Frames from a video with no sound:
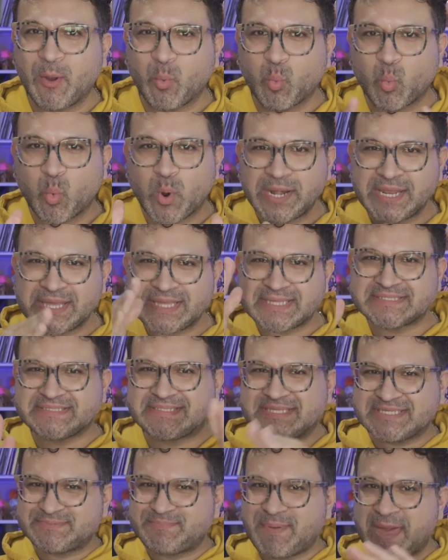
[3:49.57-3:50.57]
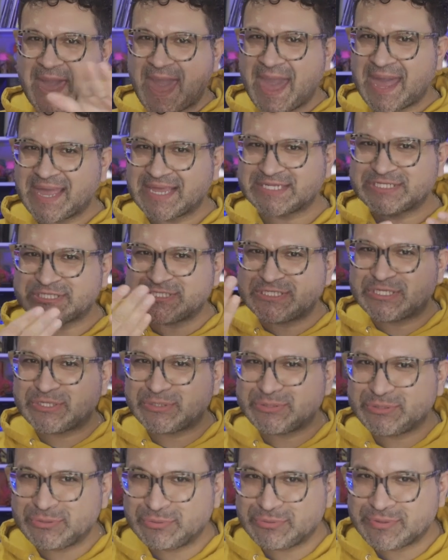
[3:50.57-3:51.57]
What is this package
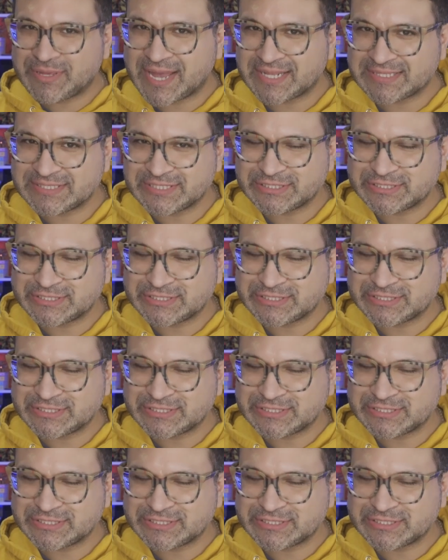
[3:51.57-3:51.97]
deal you got